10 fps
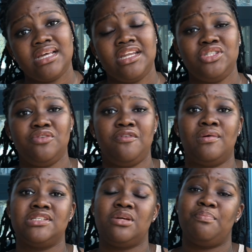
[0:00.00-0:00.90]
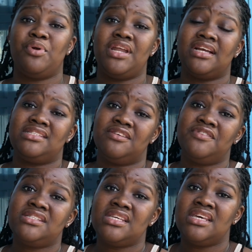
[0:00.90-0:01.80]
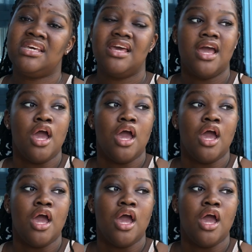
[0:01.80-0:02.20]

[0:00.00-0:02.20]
I need to focus on productivity.